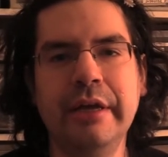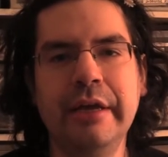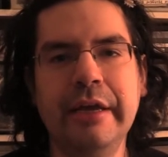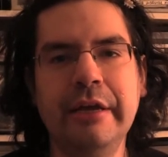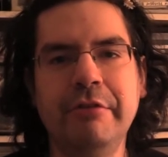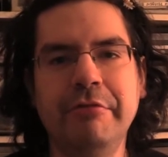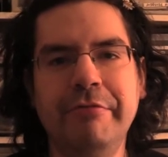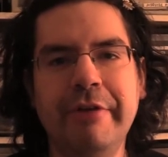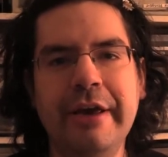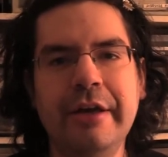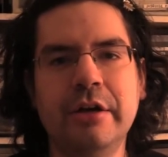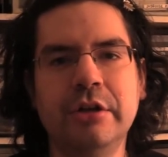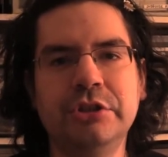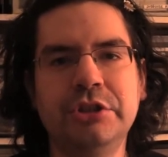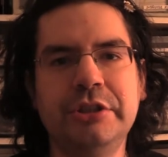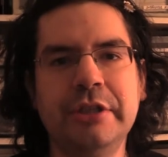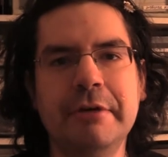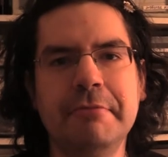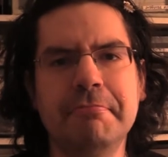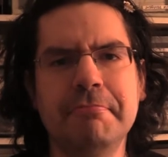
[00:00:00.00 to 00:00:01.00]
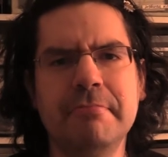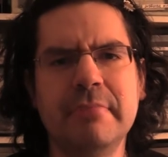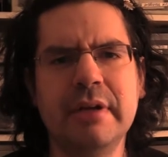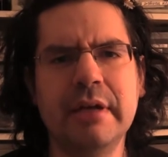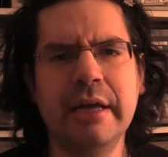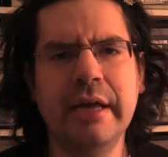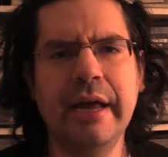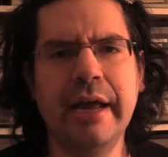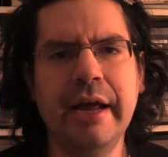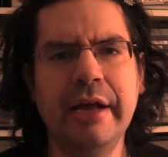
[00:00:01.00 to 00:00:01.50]
INVADER ZIM,
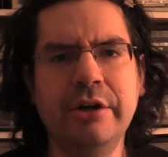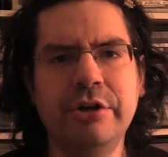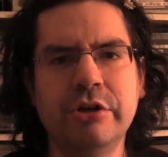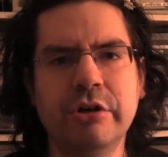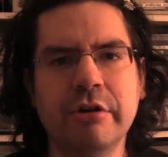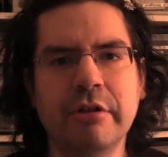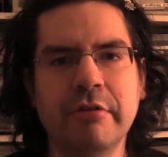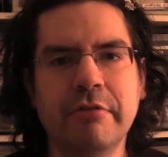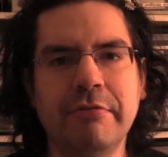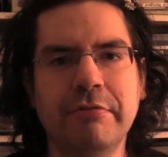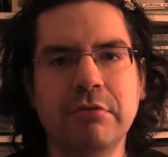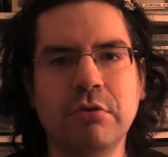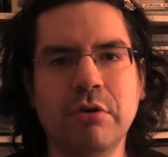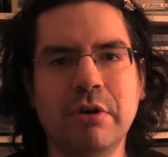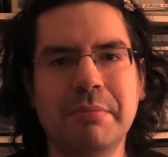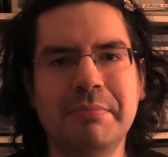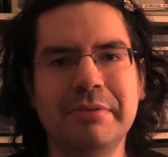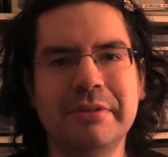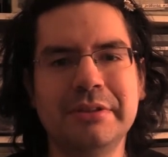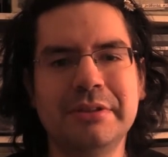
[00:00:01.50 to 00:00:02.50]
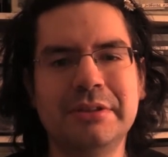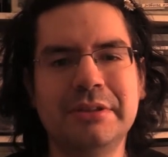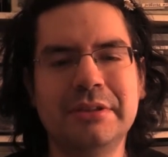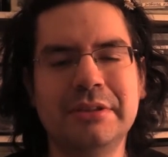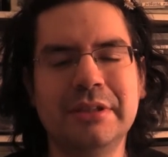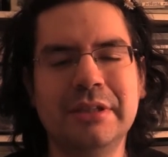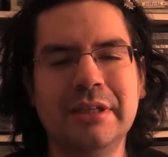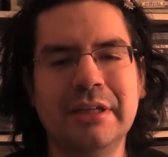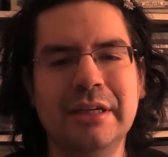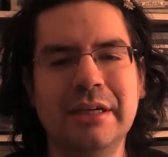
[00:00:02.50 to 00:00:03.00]
Enter the
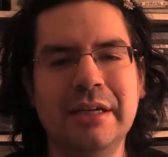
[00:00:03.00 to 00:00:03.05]
Florpus.